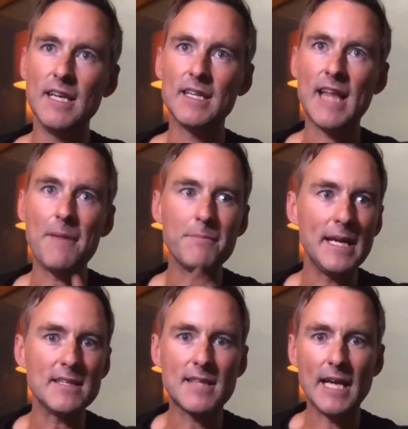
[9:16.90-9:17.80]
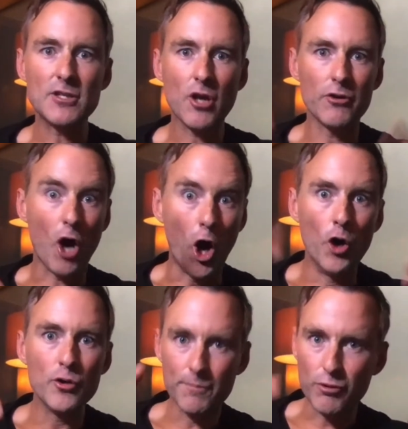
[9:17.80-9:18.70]
that means they don't
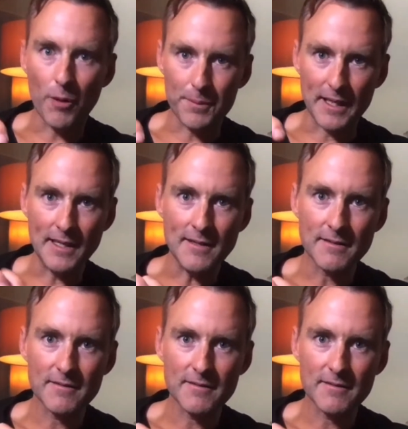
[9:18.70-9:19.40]
own property.